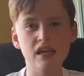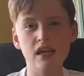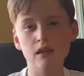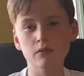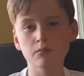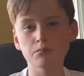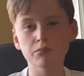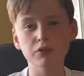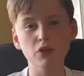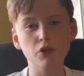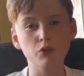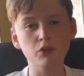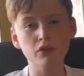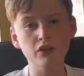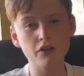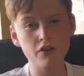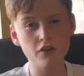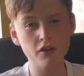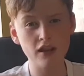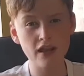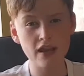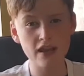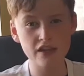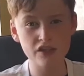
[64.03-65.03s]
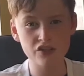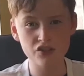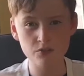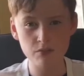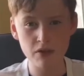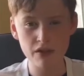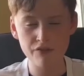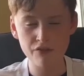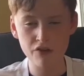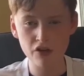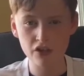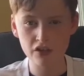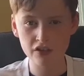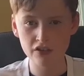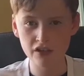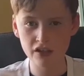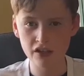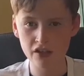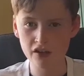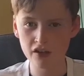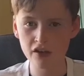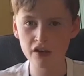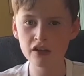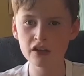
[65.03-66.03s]
again blow another lead. So my verdict
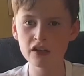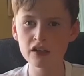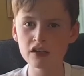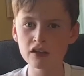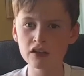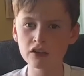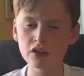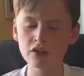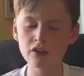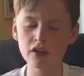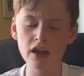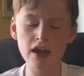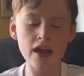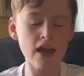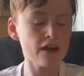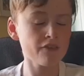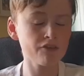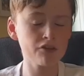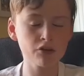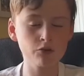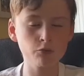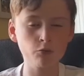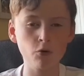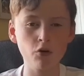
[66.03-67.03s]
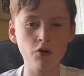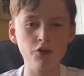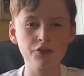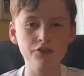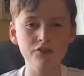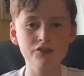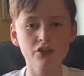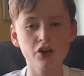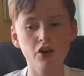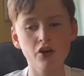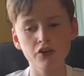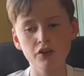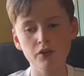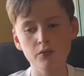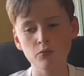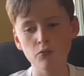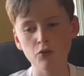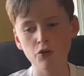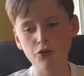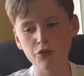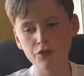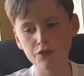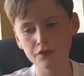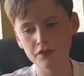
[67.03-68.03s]
here, to Everton 1, Tottenham
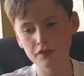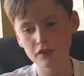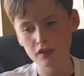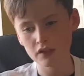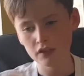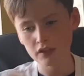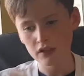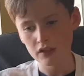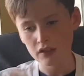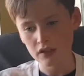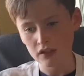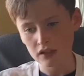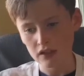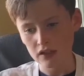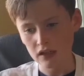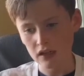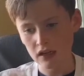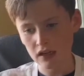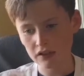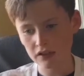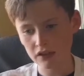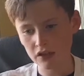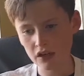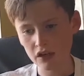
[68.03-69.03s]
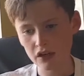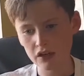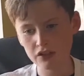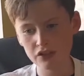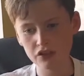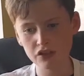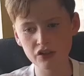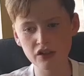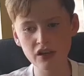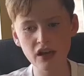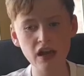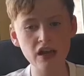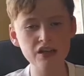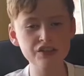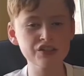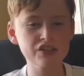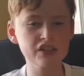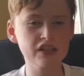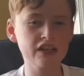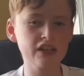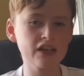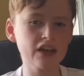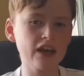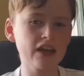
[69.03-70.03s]
1. And now
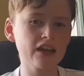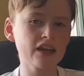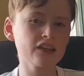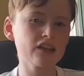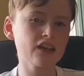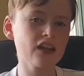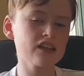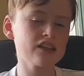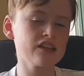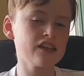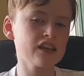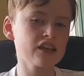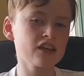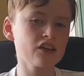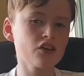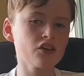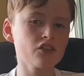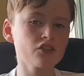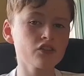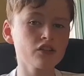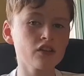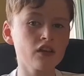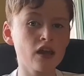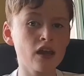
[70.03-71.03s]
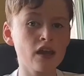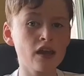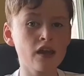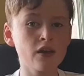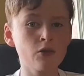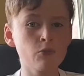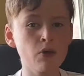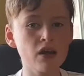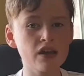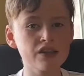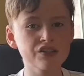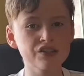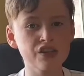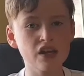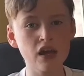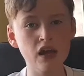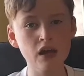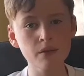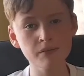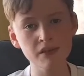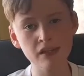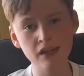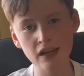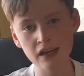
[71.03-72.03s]
Newcastle United, they take on West
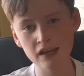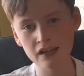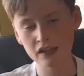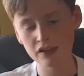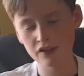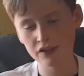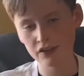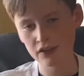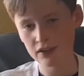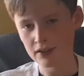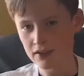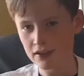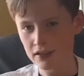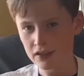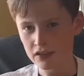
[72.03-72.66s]
Ham United.